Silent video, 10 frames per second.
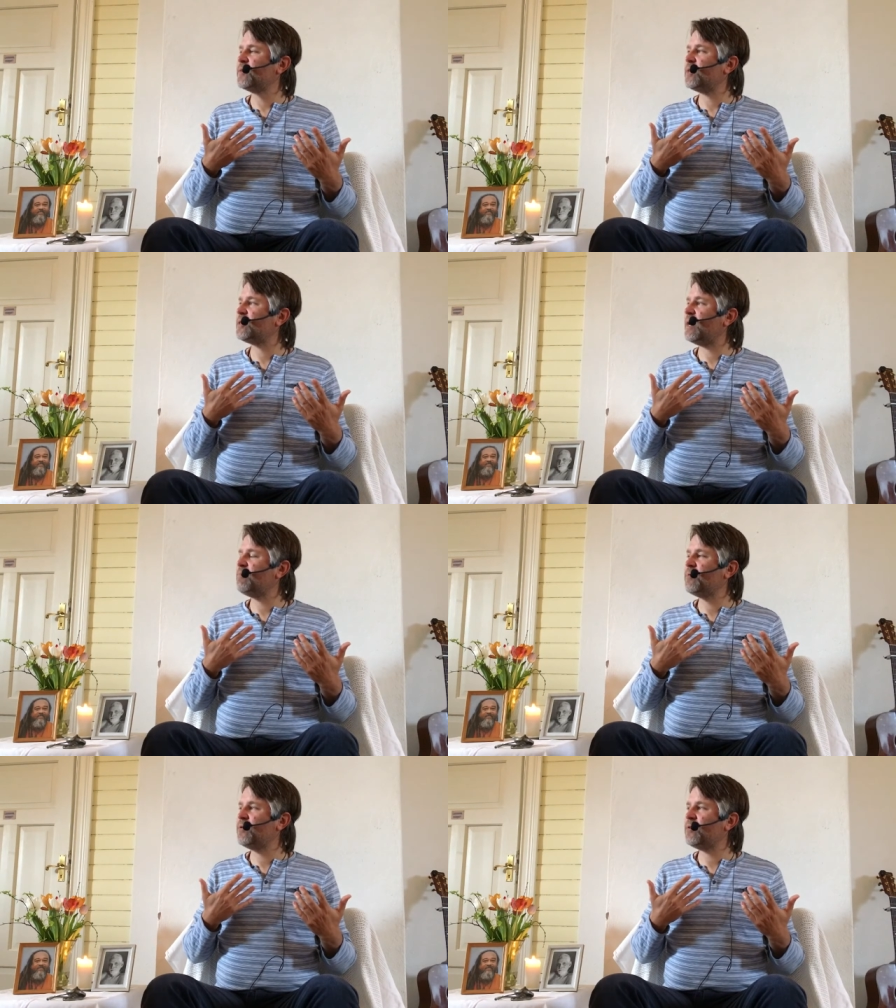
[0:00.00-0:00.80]
Just
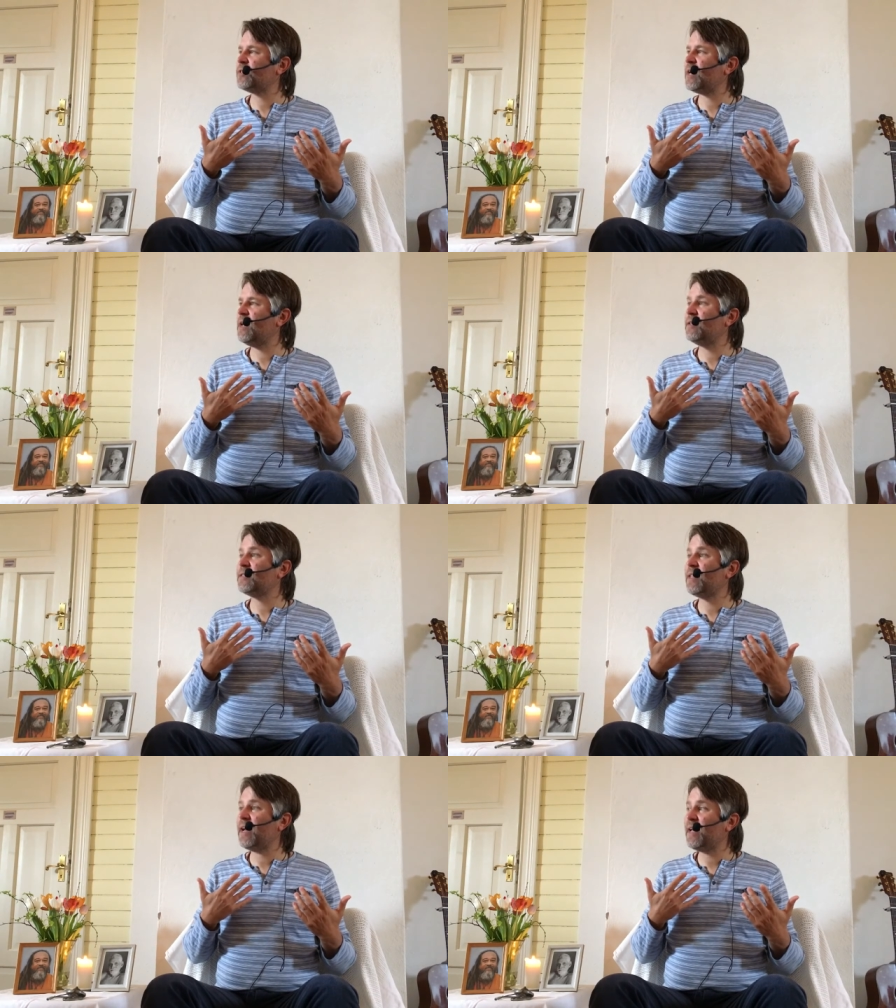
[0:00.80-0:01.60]
that pure
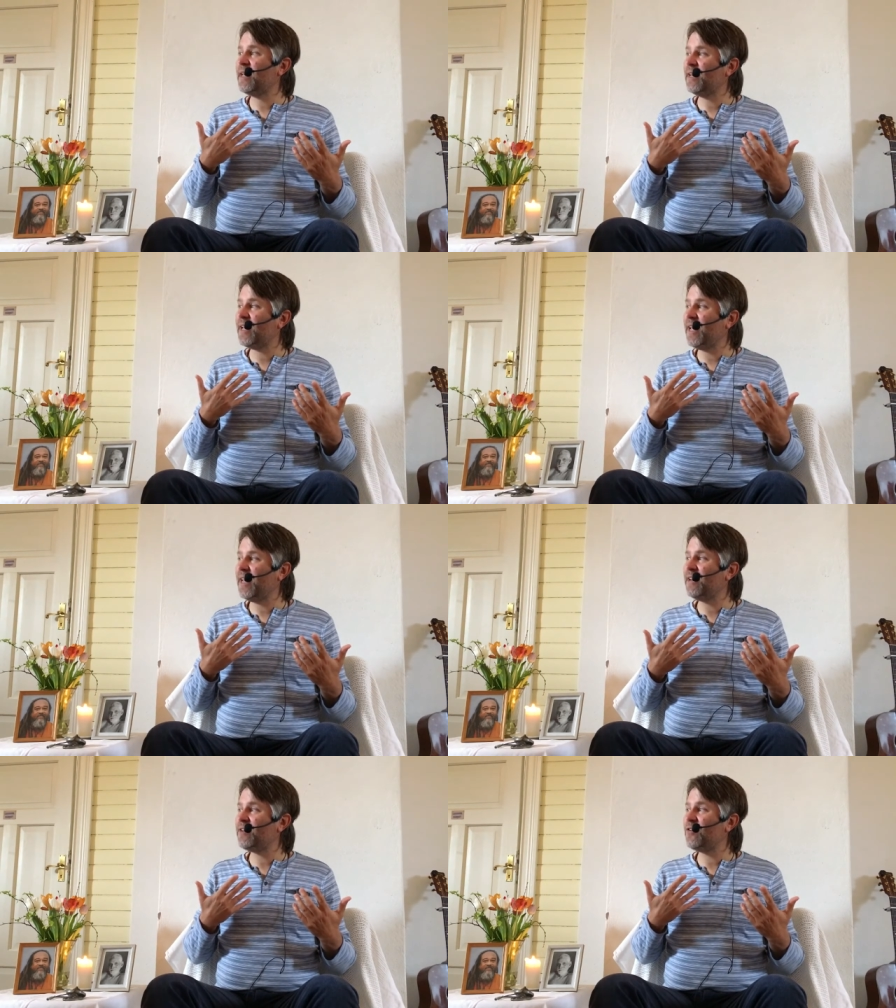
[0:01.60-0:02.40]
silence. That in
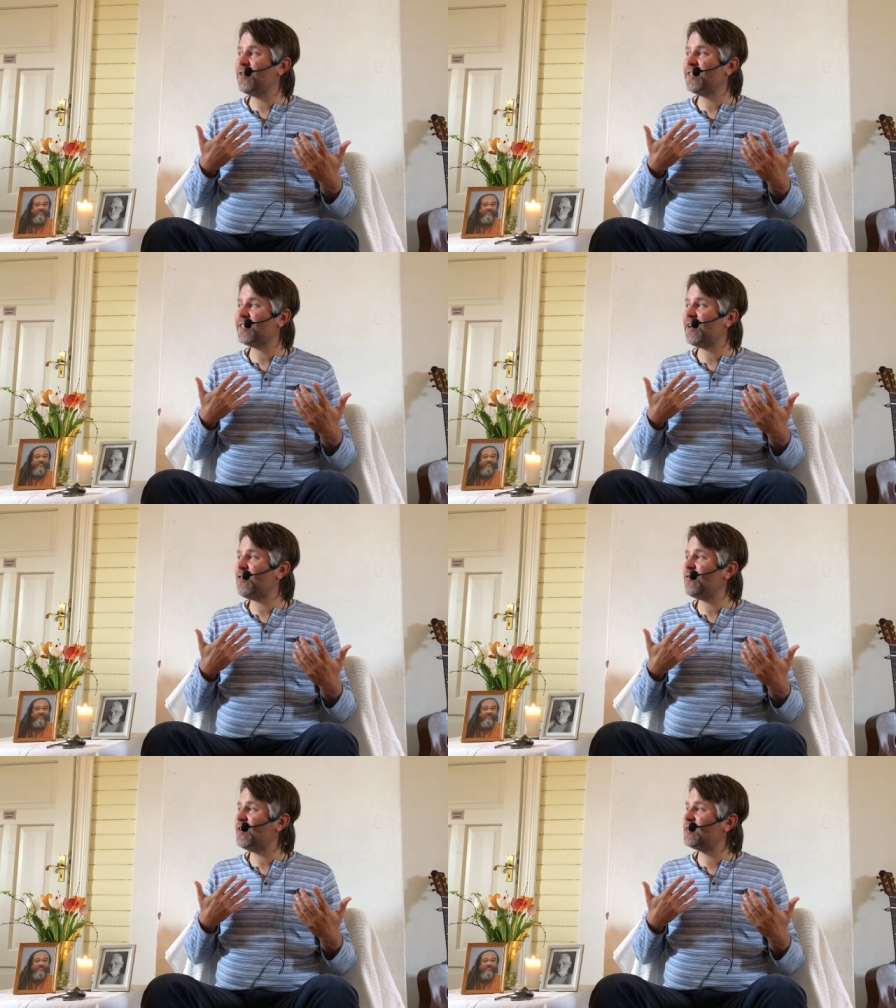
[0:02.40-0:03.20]
in and of
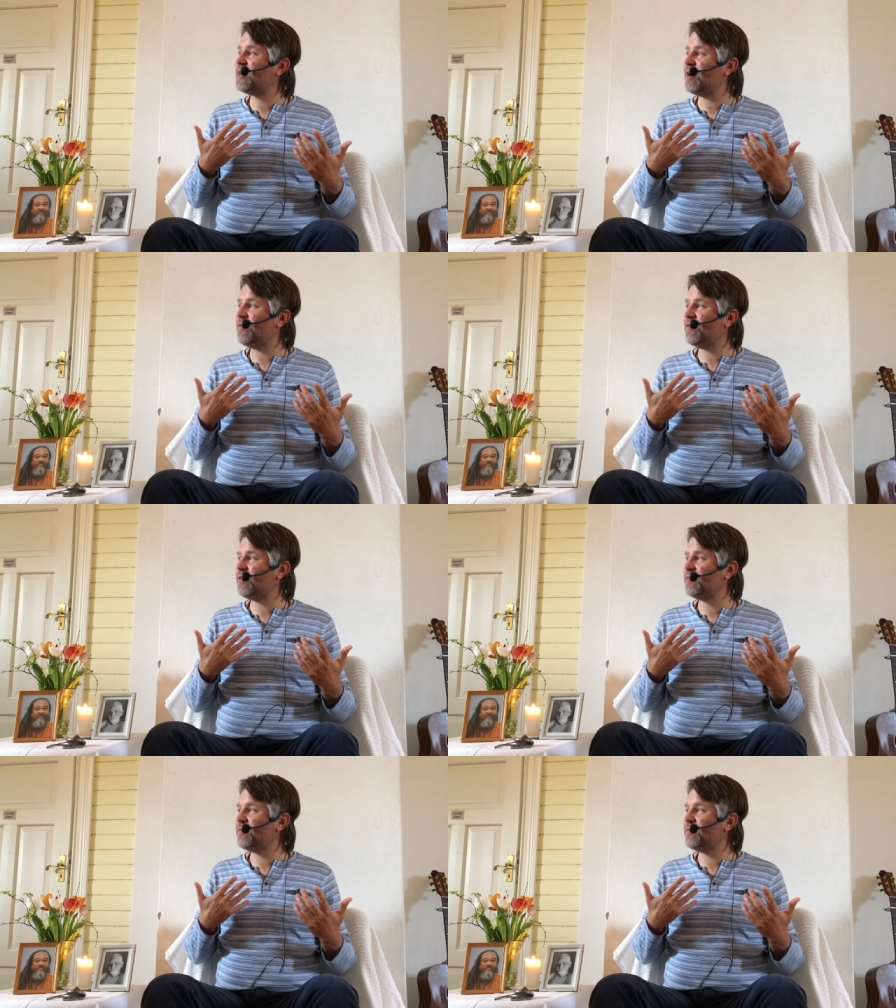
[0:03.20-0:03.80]
itself is love.